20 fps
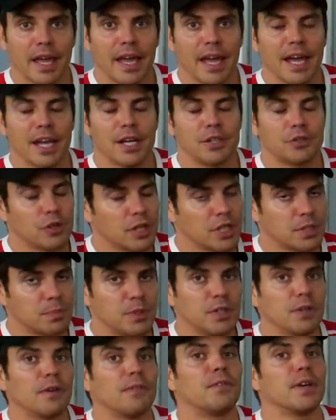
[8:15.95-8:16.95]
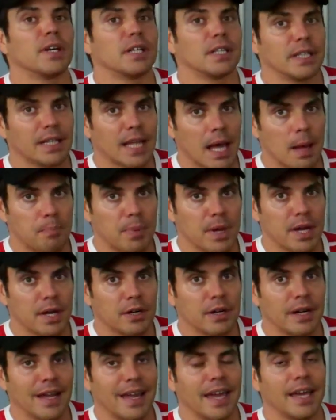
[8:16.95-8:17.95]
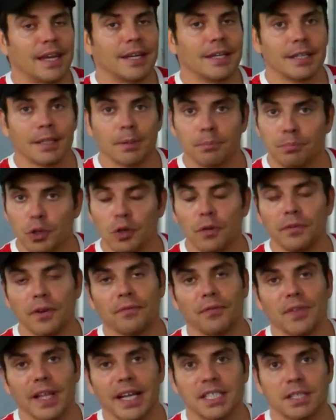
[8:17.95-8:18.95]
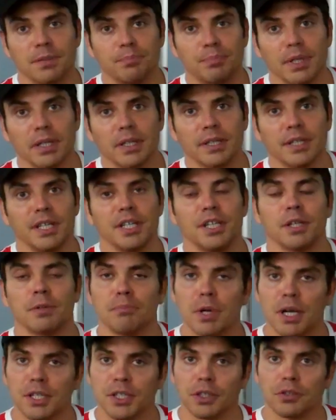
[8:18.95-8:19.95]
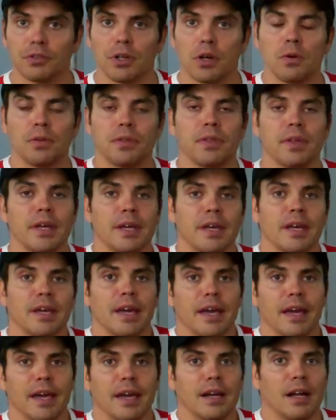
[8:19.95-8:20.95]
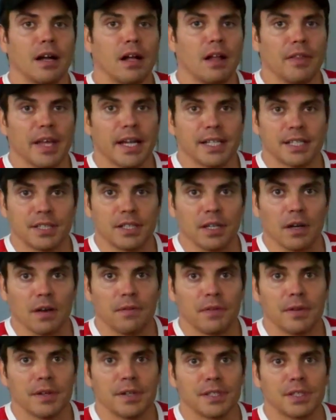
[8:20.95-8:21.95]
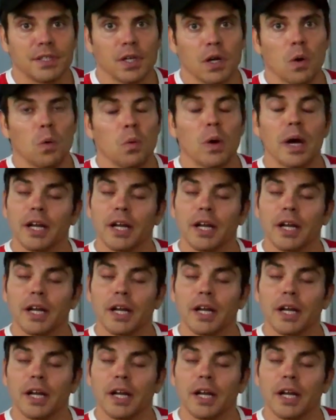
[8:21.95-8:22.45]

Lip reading: And trust me, you'll feel a lot better, and it'll improve your flexibility, your muscle growth, and all that stuff. So what